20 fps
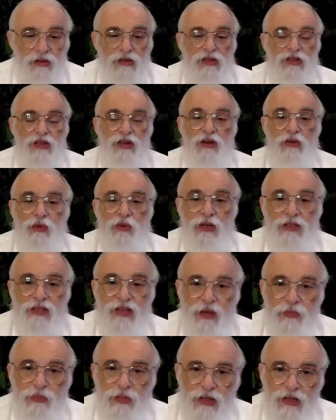So what's
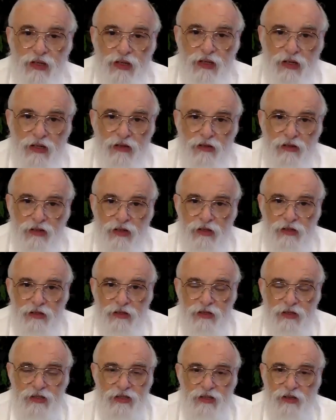happening here is
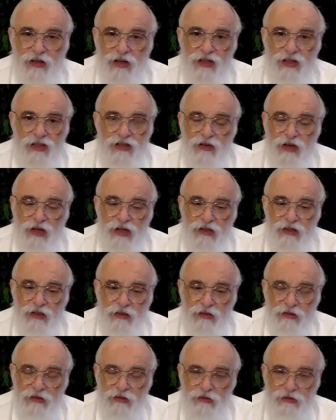this is not a
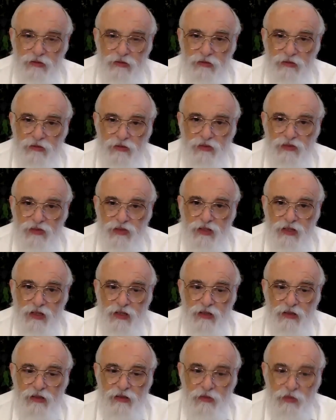surrender of the
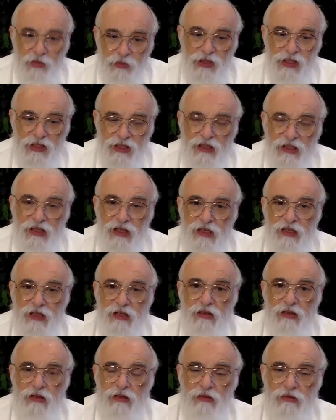seichel. Who mitzad
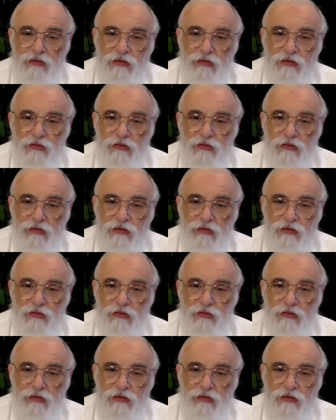haseichel?